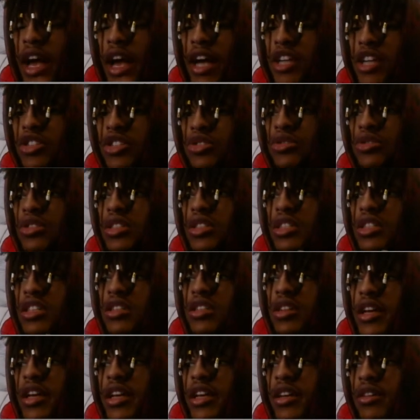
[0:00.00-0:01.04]
actually
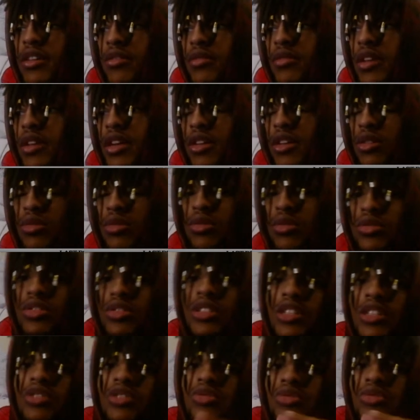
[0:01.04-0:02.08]

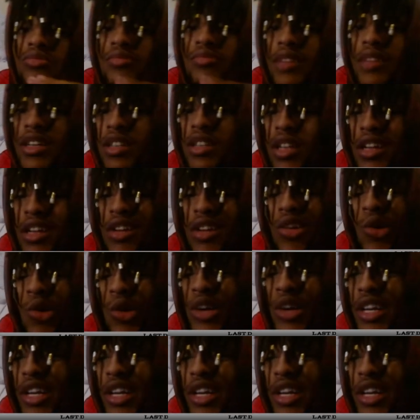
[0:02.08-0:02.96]
heterosexual and are